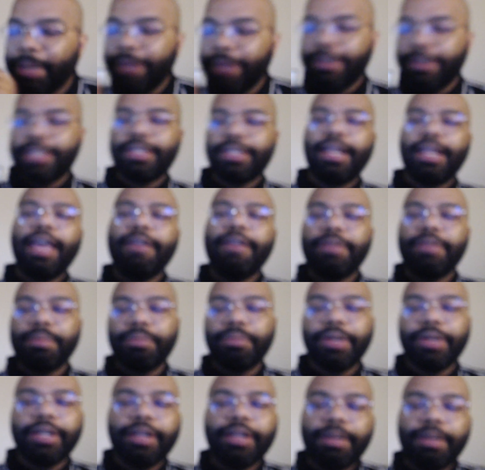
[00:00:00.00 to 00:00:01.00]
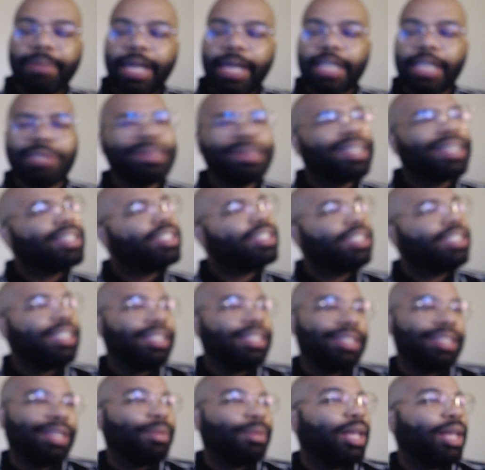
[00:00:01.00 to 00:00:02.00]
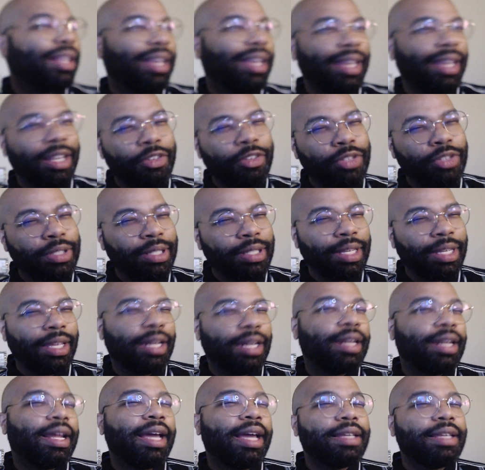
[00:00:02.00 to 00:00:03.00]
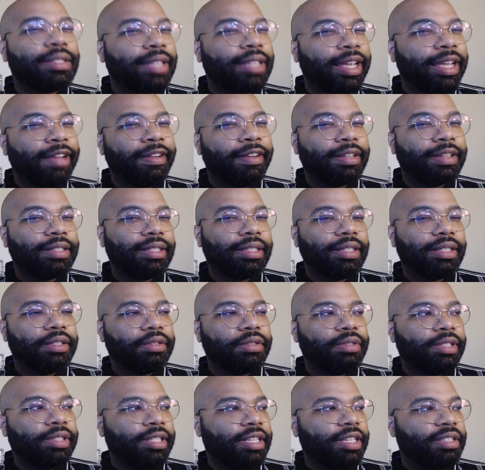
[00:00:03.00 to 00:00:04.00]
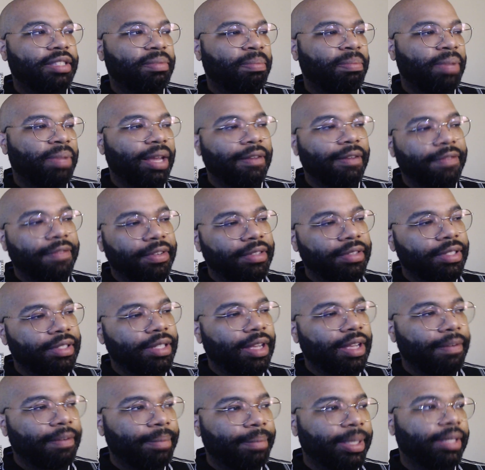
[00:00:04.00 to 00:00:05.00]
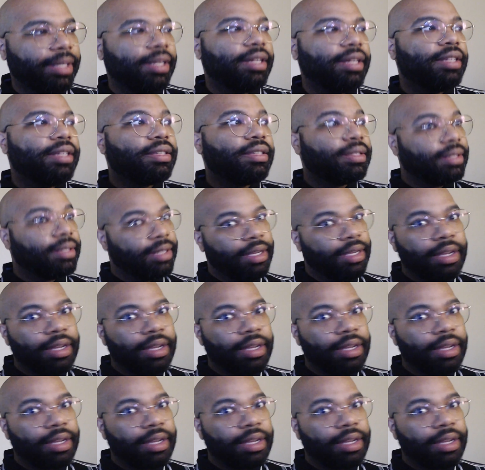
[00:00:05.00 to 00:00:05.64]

reason I even bring up Nat is because she seemed like an interesting and nice character who's just been through stuff because